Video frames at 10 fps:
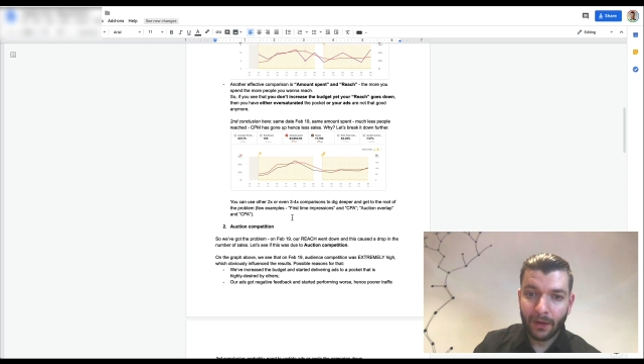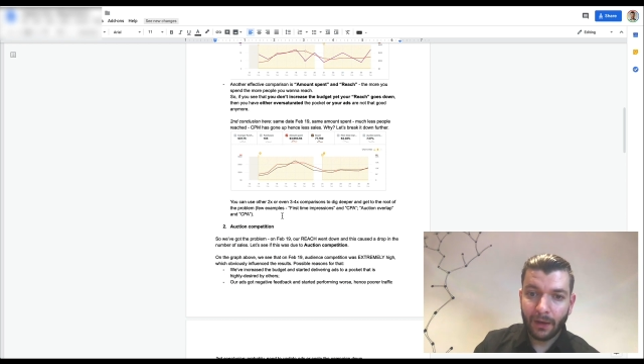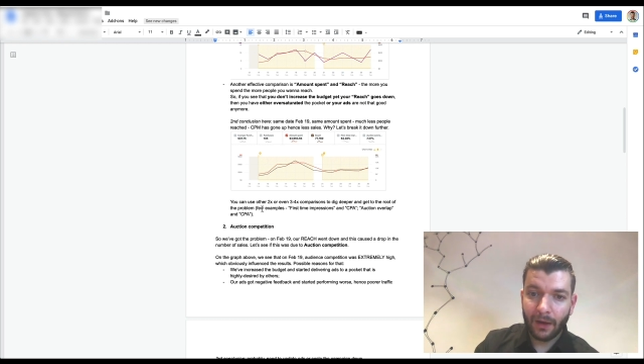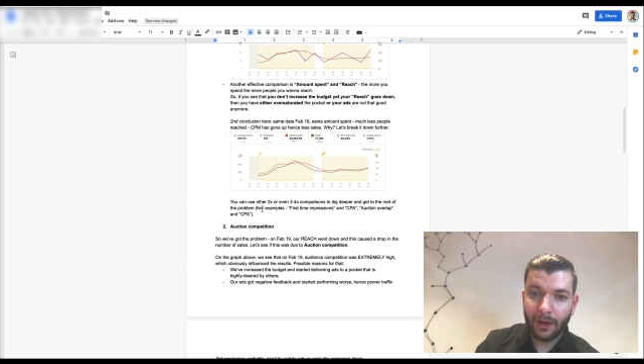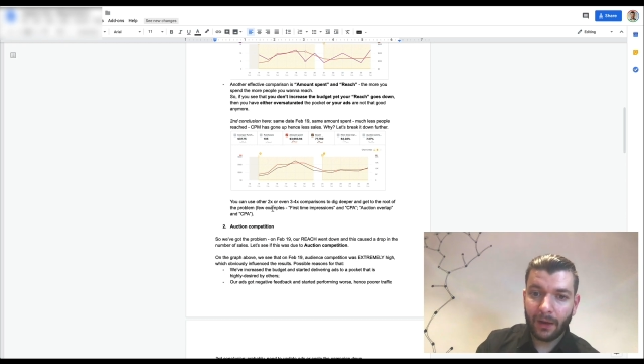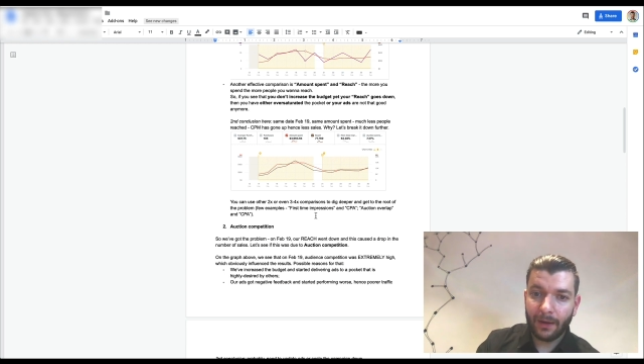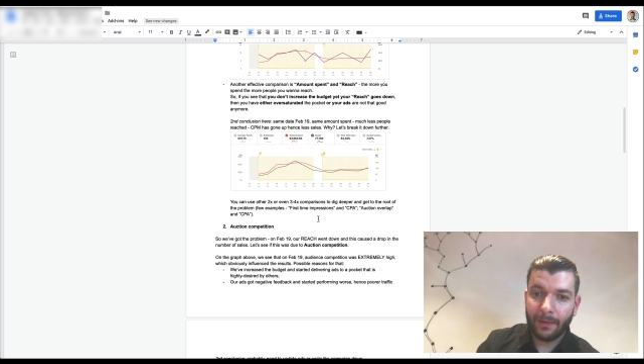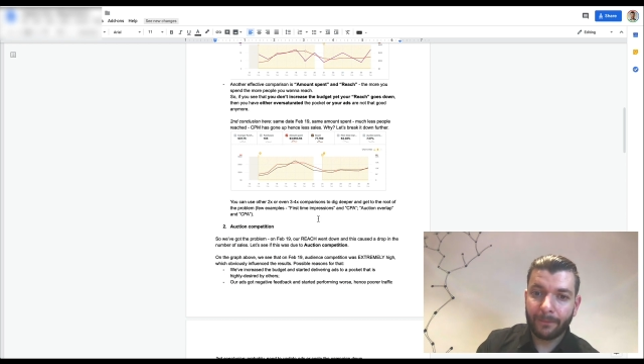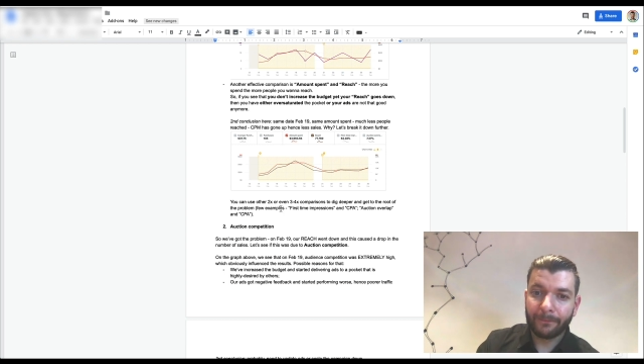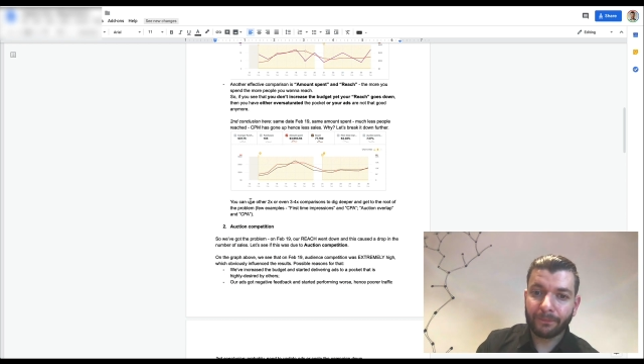
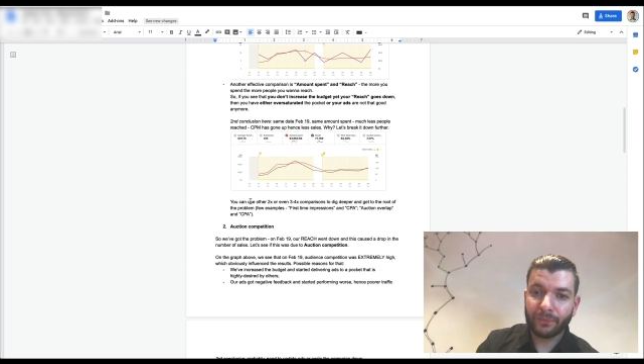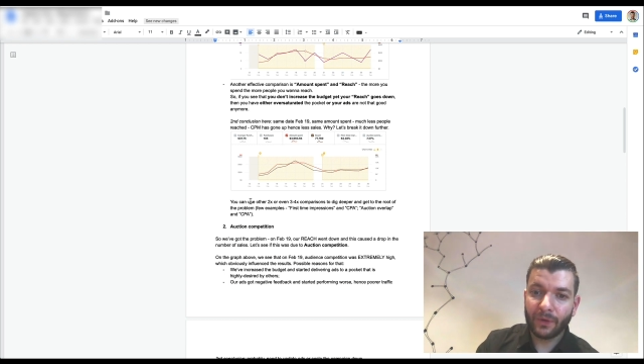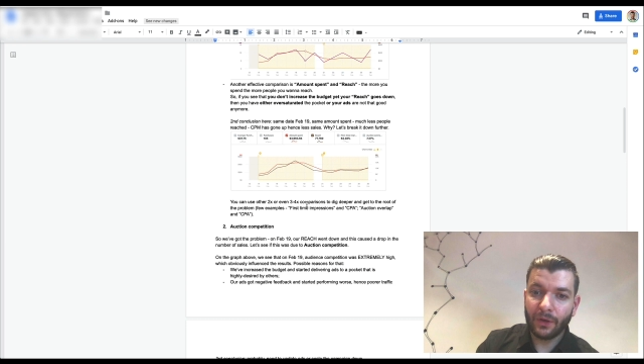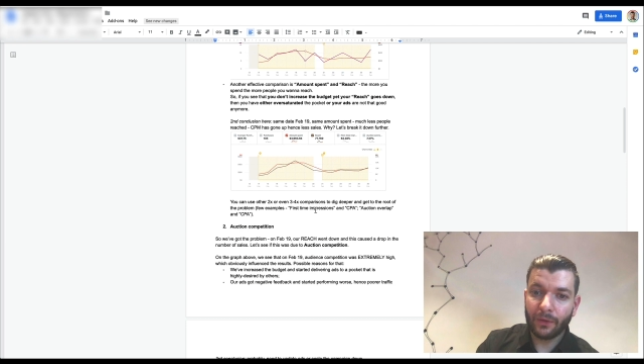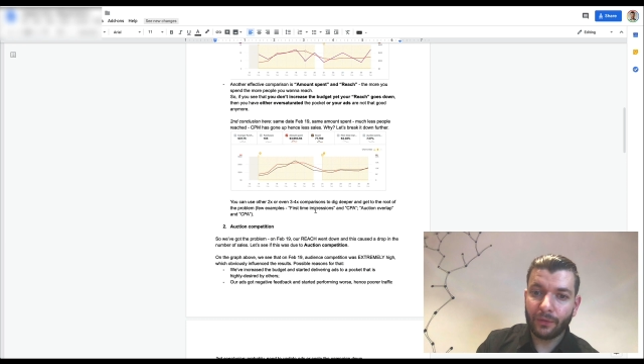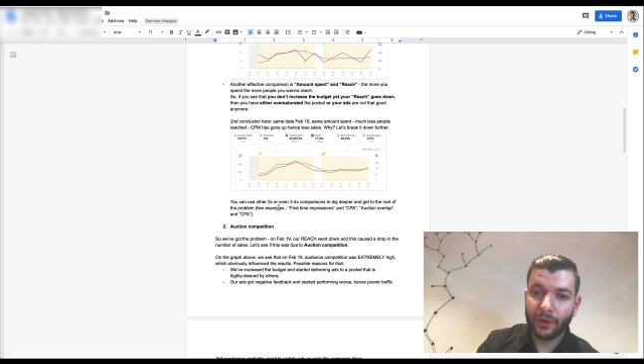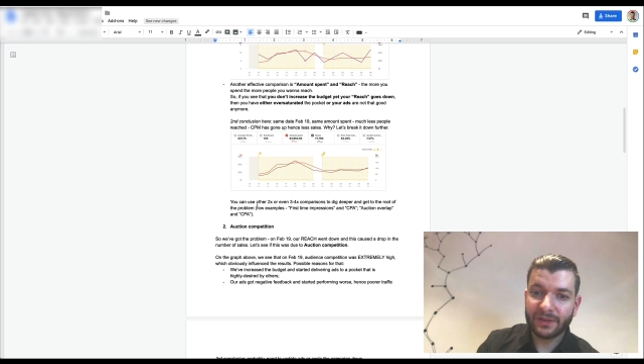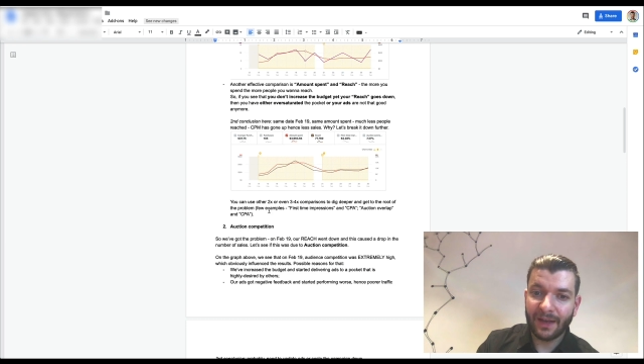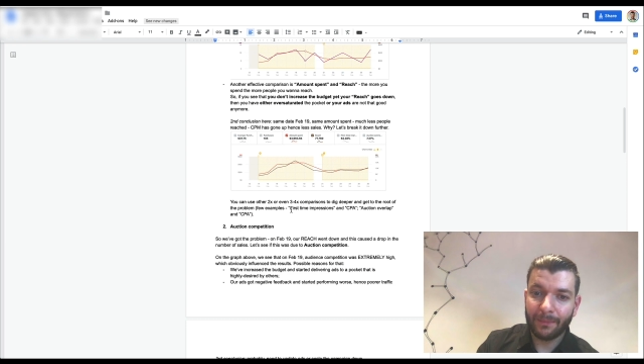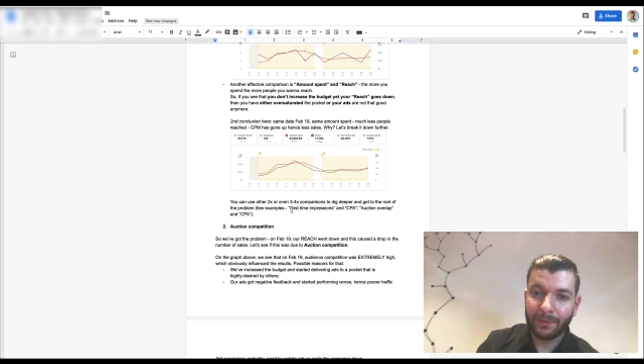um, you know, a few
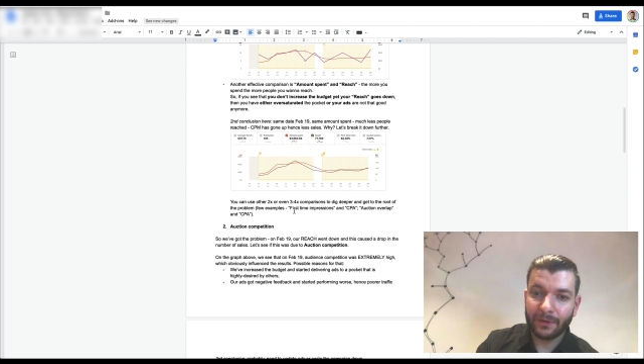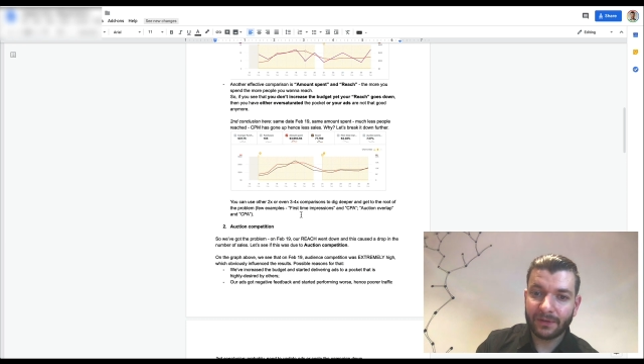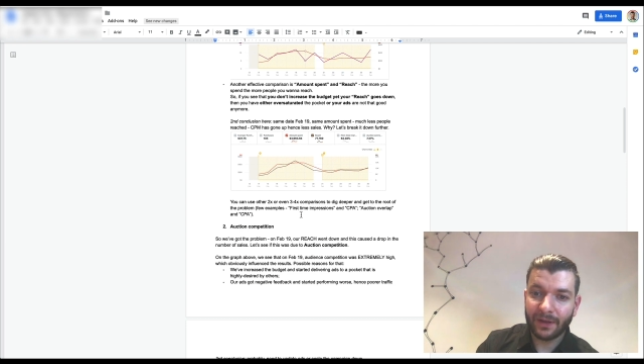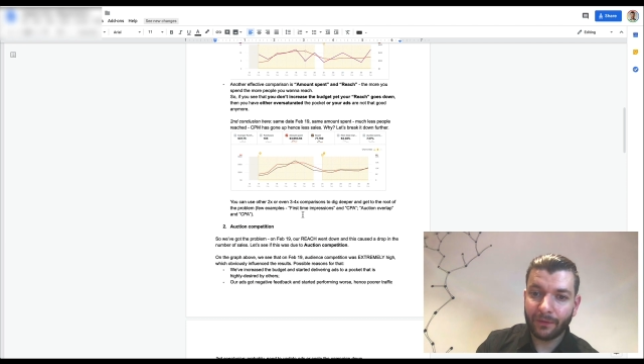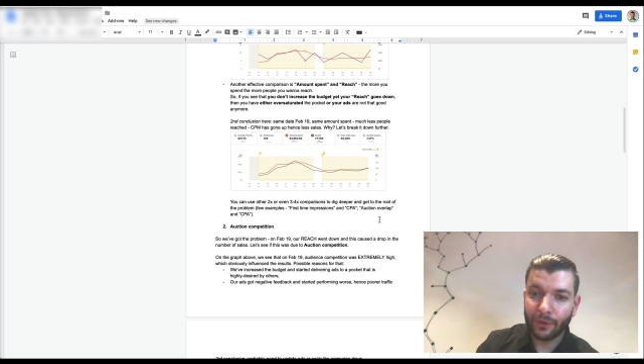examples like